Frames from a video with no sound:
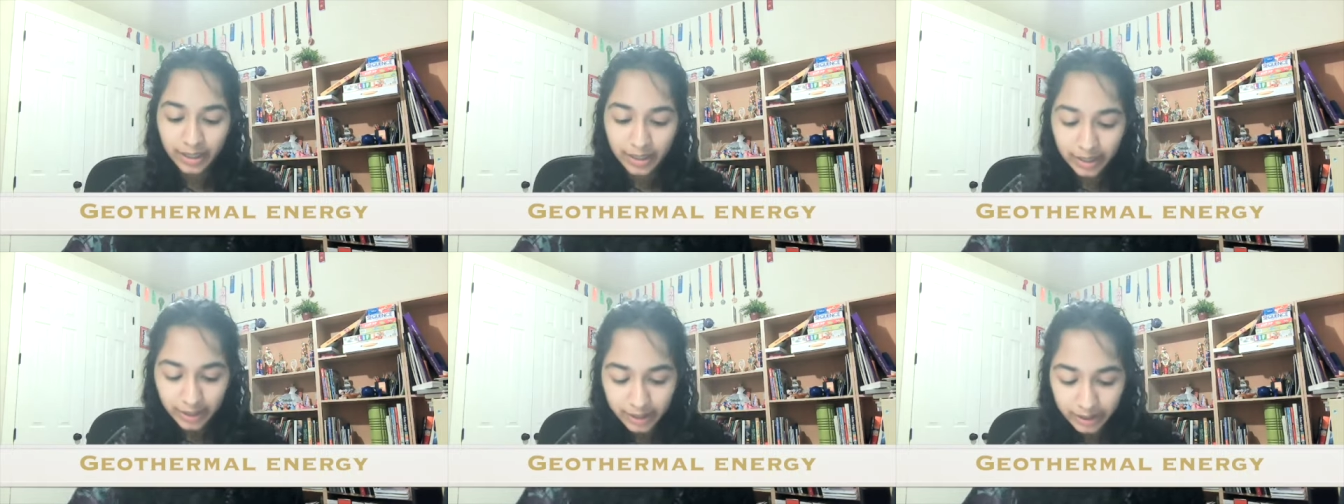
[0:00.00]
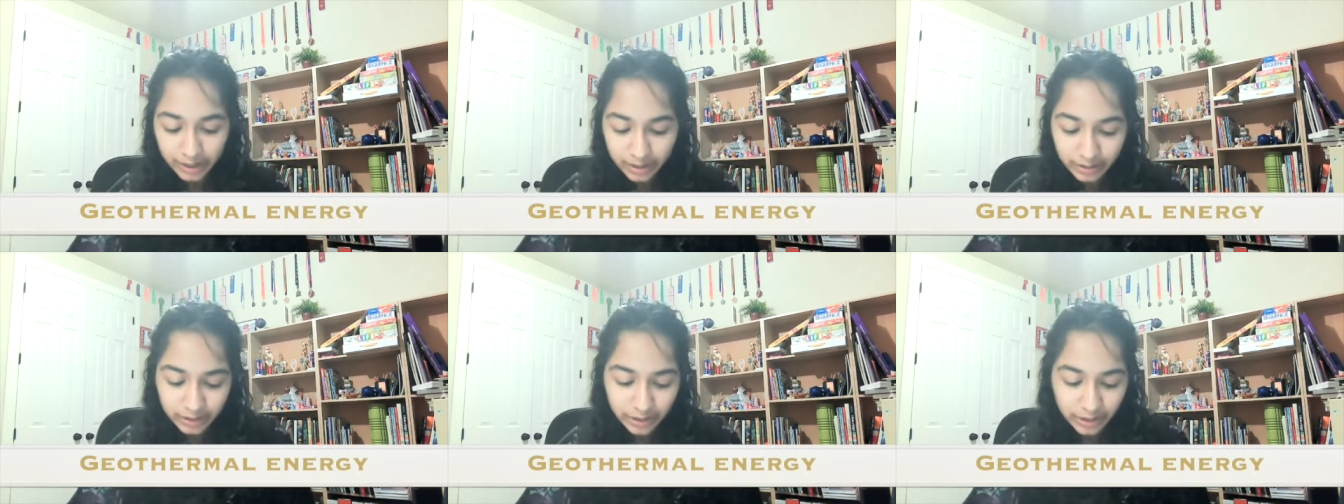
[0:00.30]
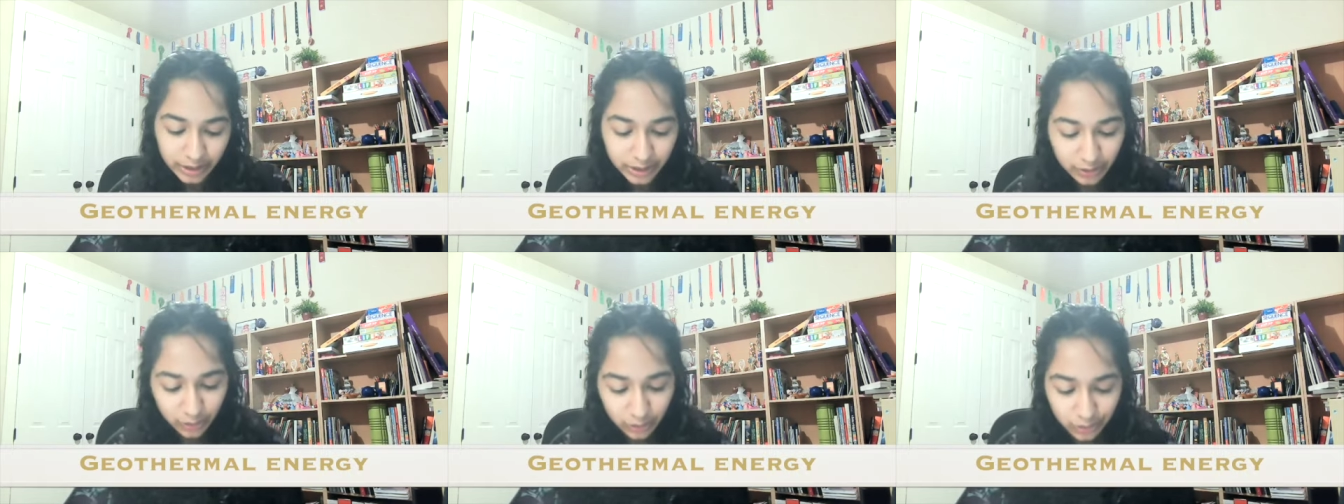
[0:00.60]
it
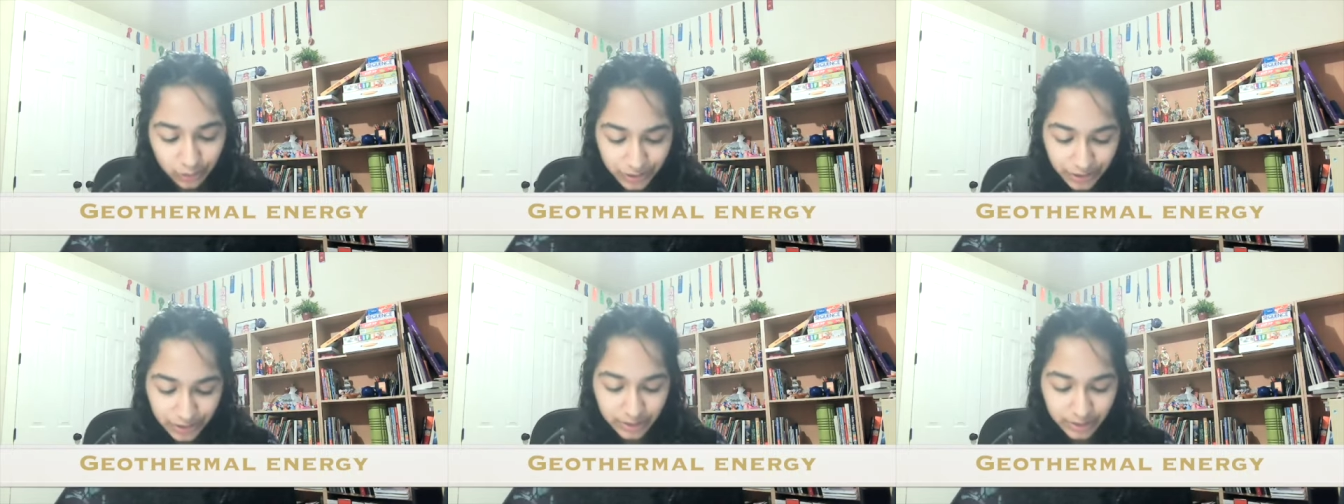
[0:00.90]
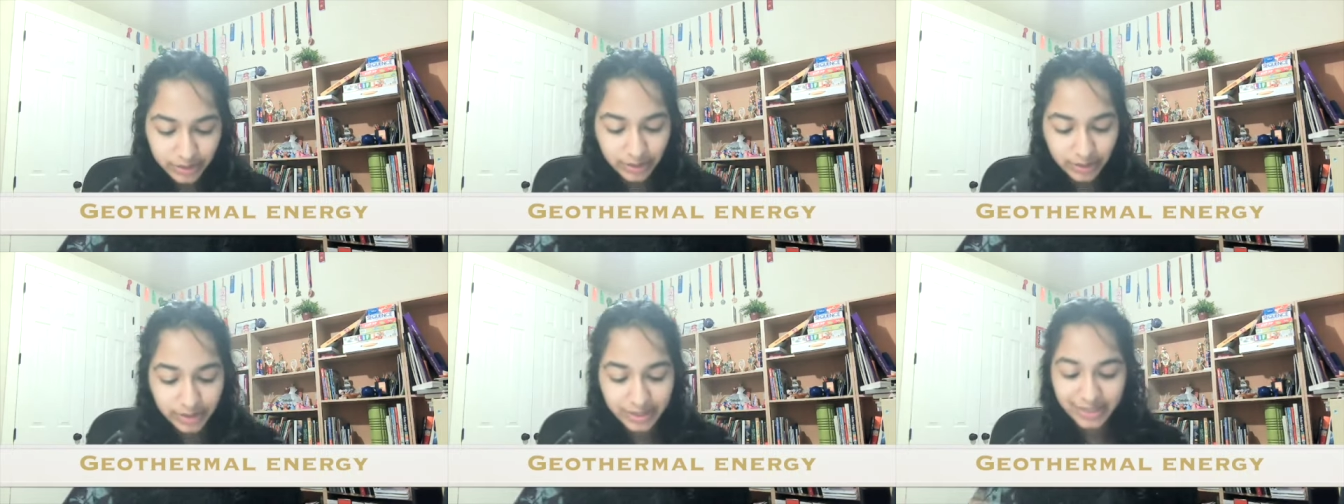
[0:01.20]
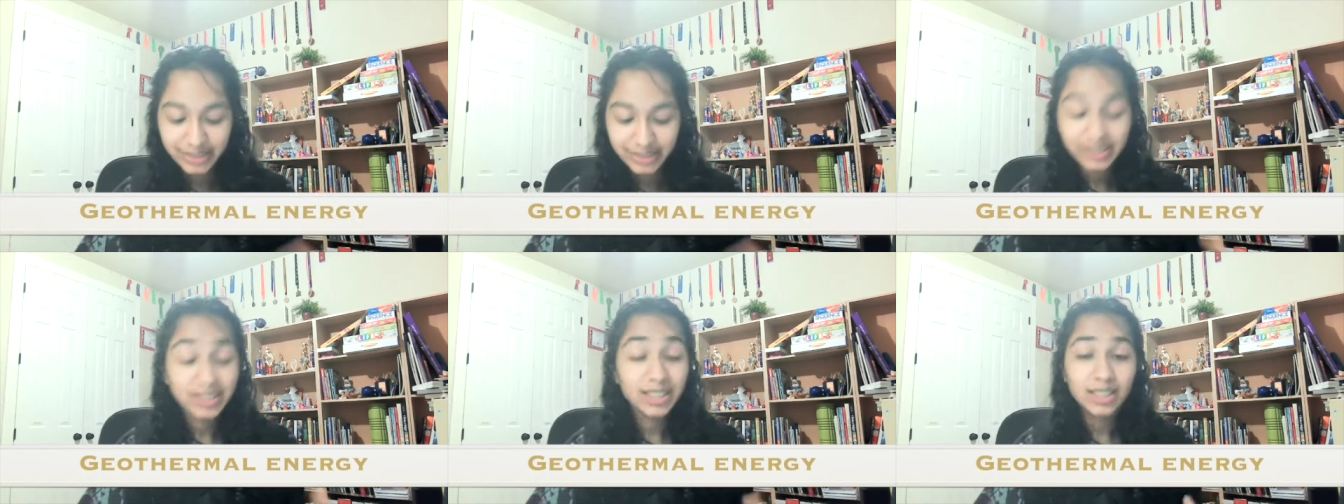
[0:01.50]
uses
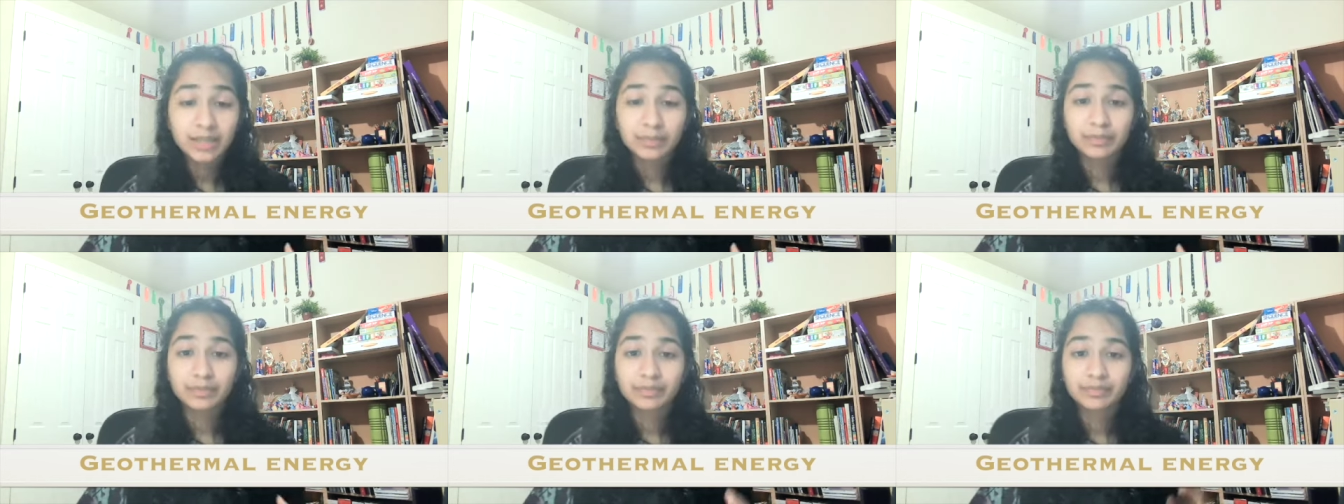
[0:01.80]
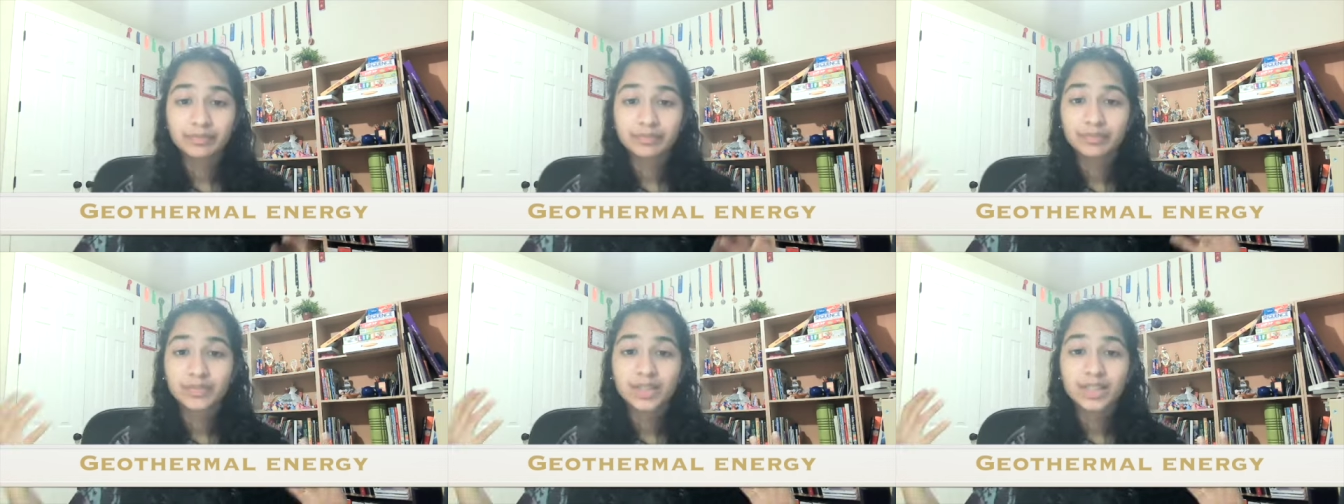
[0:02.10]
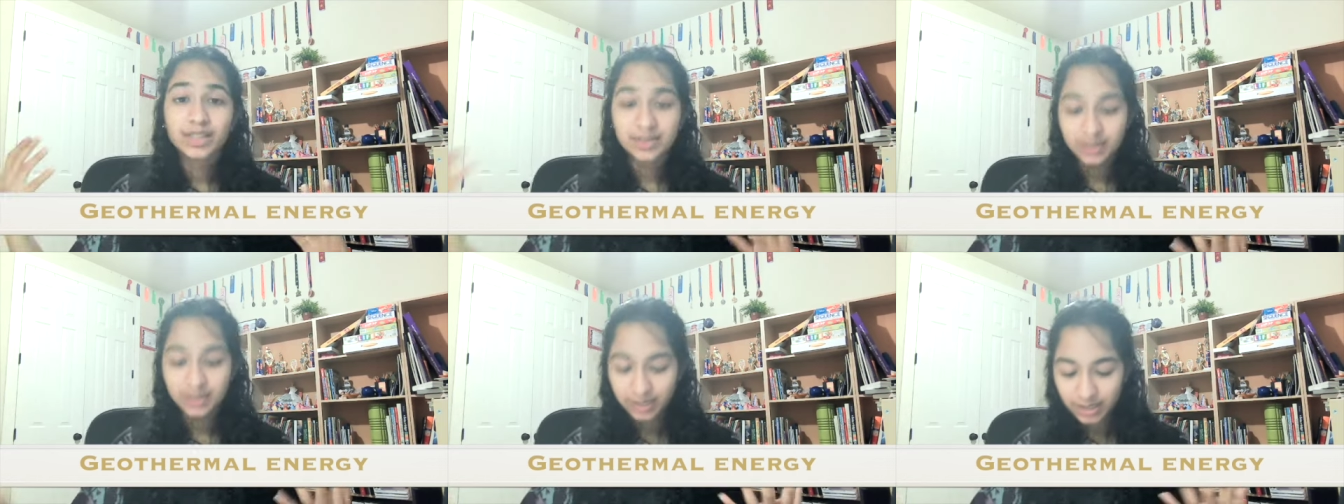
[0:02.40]
steam.
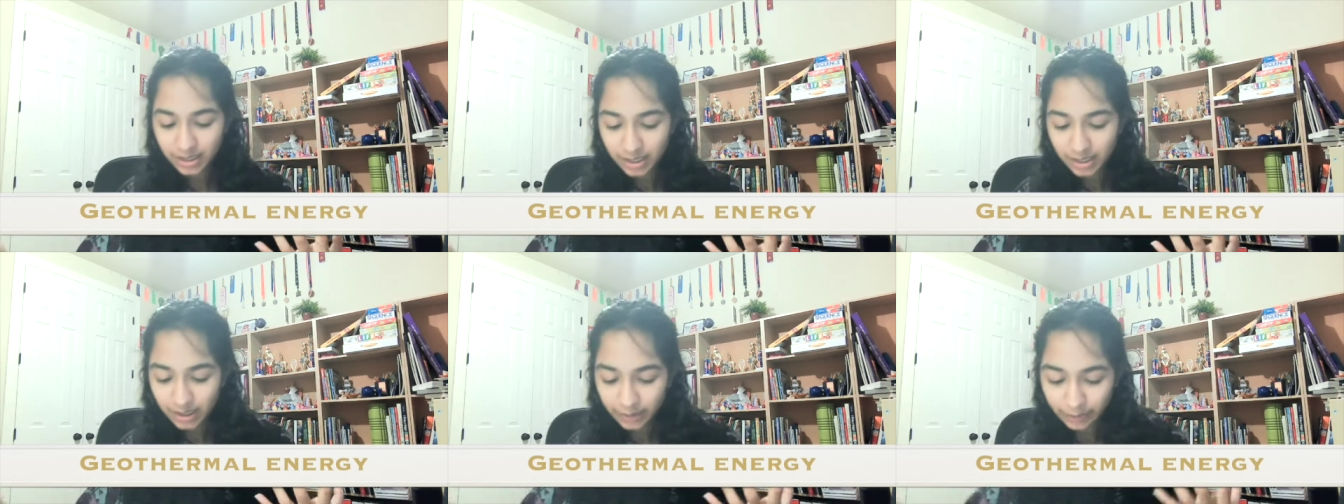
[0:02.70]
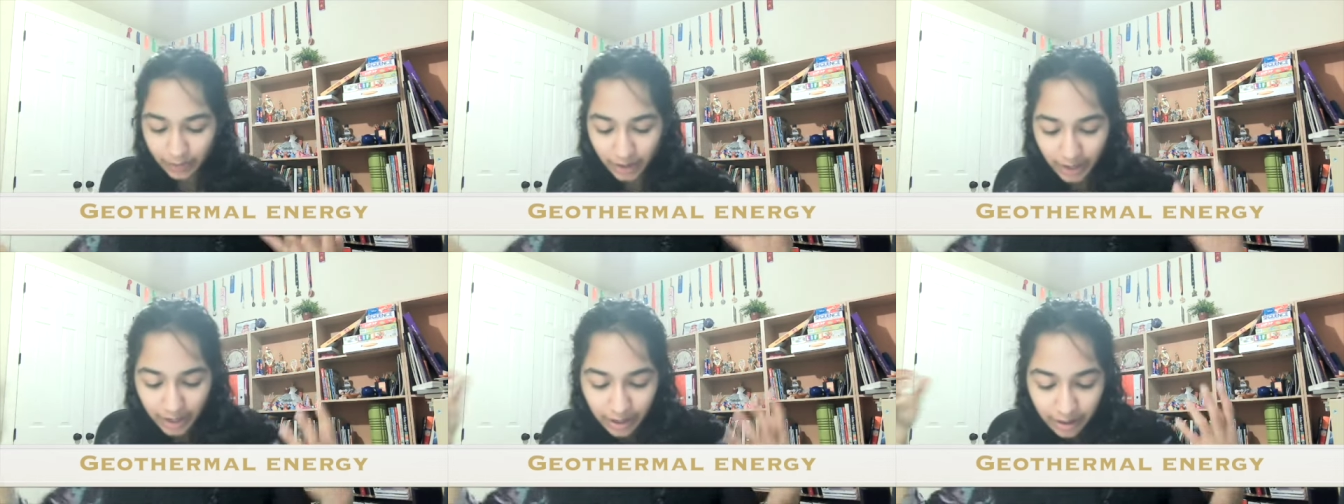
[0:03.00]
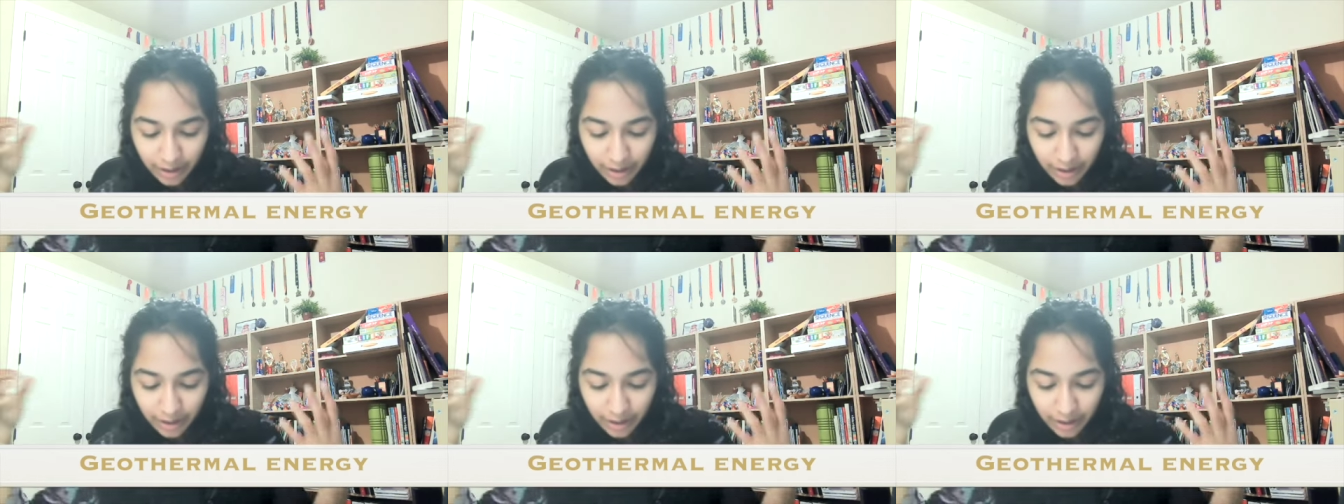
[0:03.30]
Steam